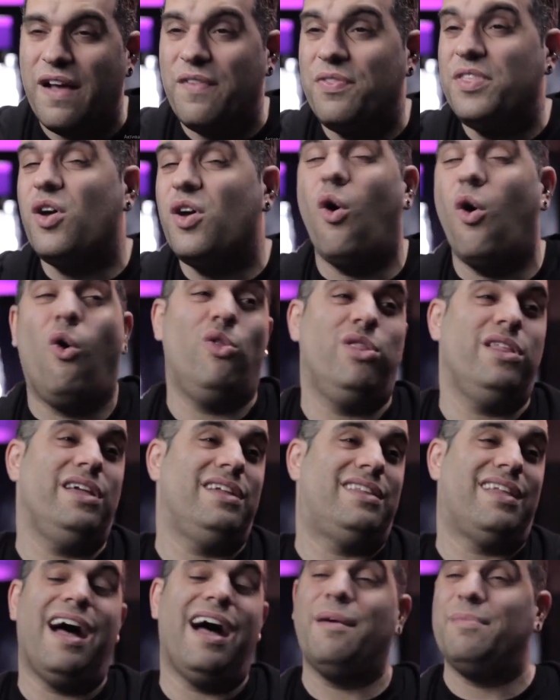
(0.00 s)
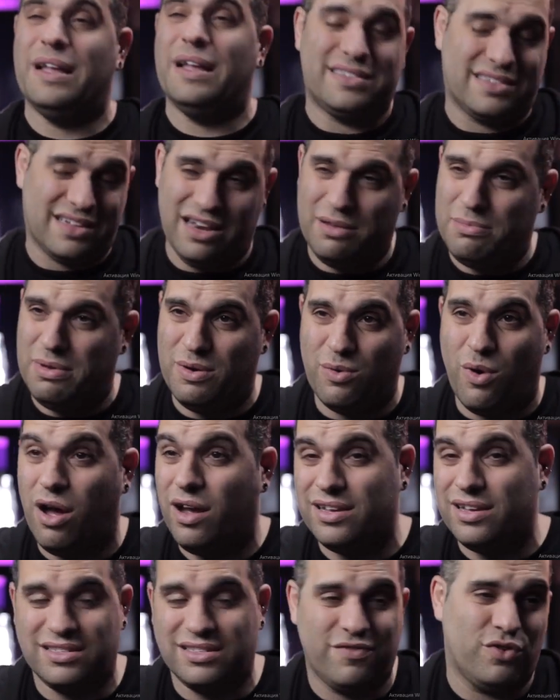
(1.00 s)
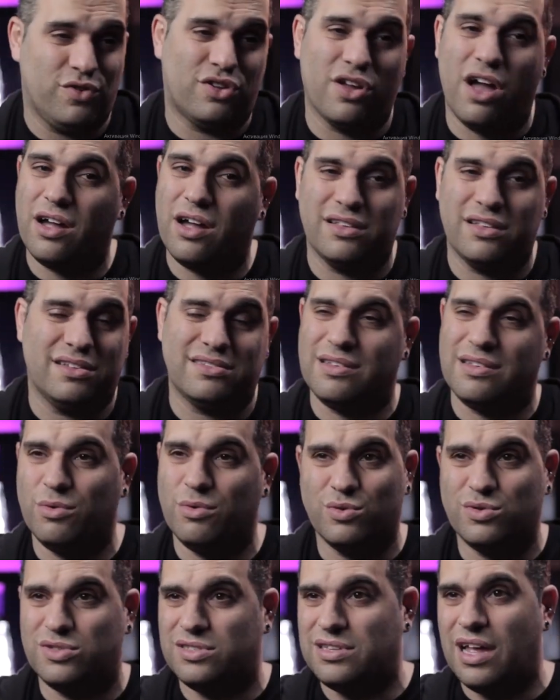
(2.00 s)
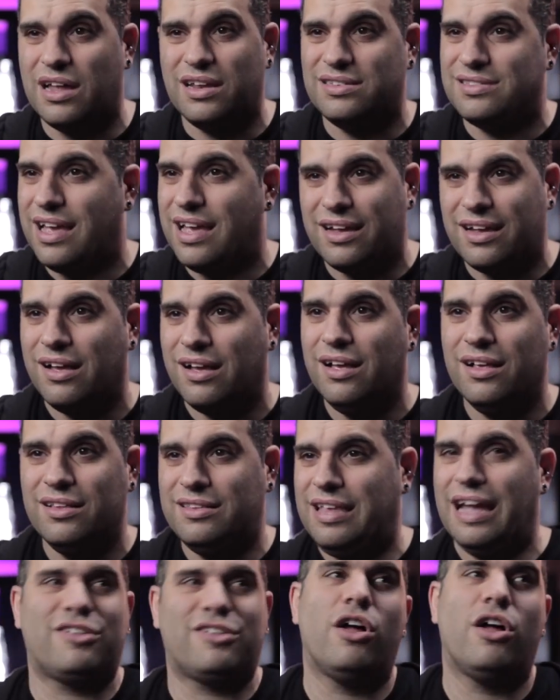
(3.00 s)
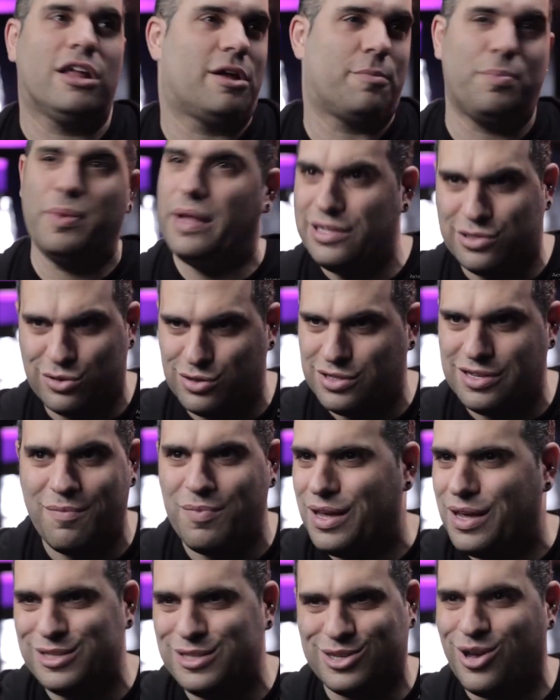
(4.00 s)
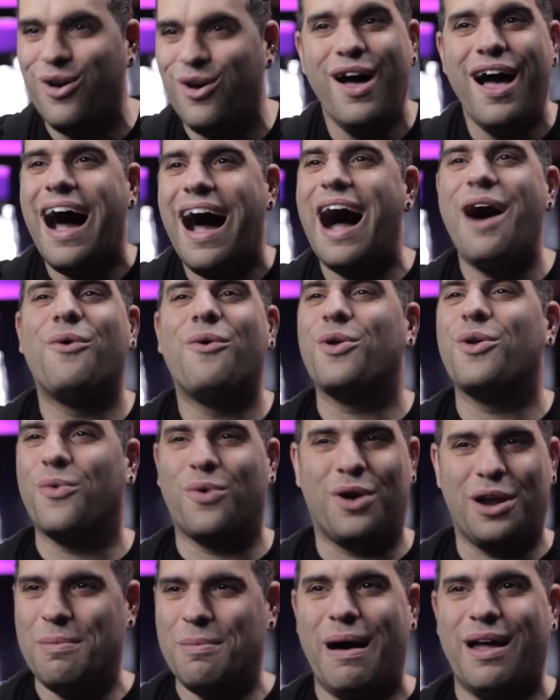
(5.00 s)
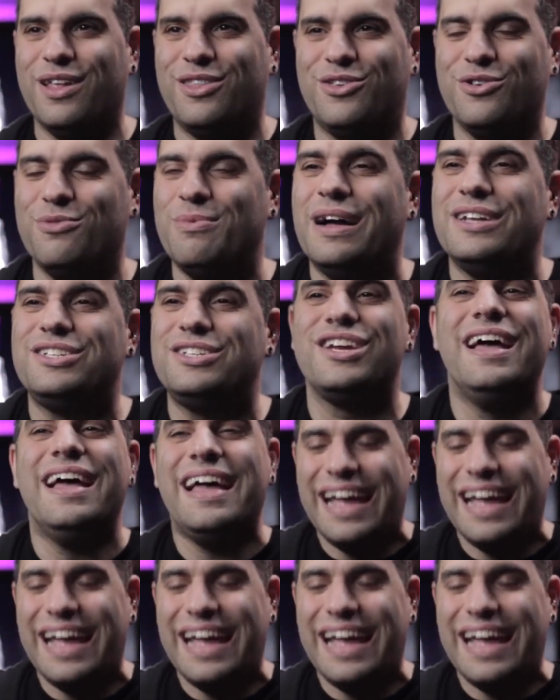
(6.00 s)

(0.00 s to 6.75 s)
And the only time that's going to be wrong is if you're talking to someone who studies like tectonic plates or something. So I wouldn't worry about it too much.